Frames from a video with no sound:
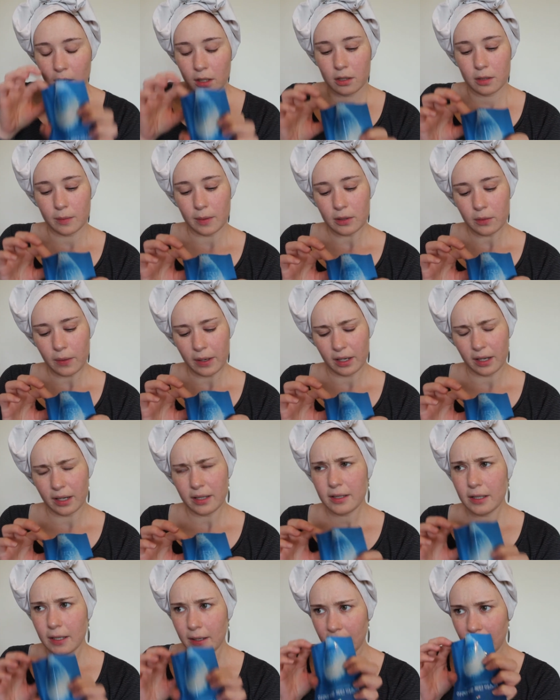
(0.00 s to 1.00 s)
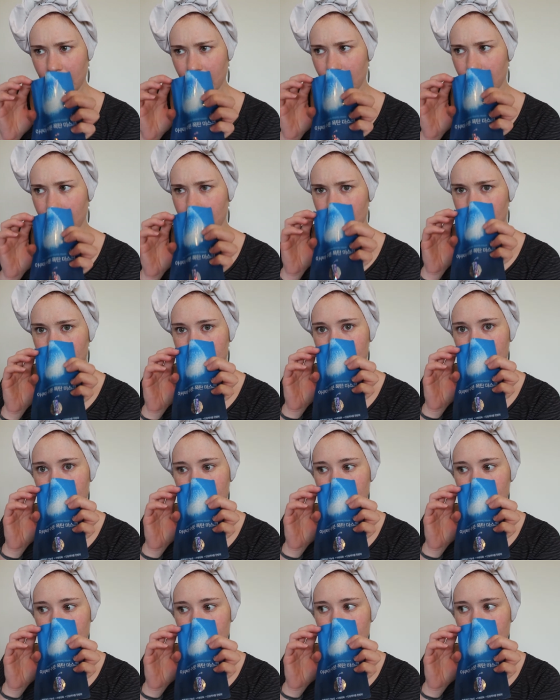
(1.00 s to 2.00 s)
Smells quite nice.
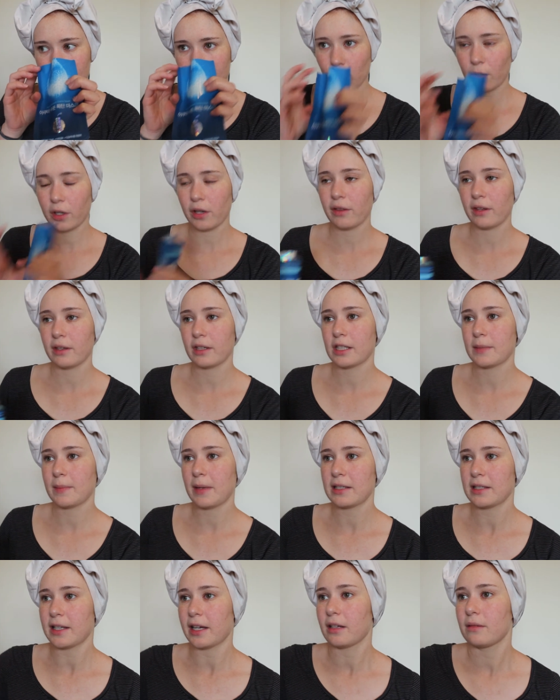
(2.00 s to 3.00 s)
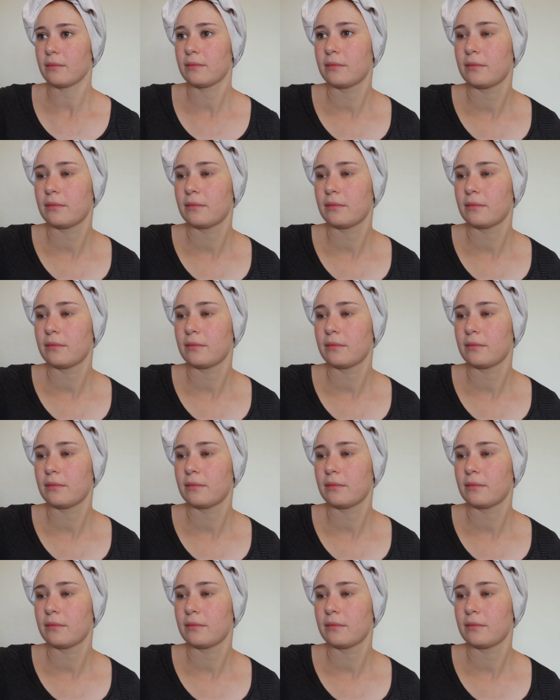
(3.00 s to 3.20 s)
What do you think this smells like?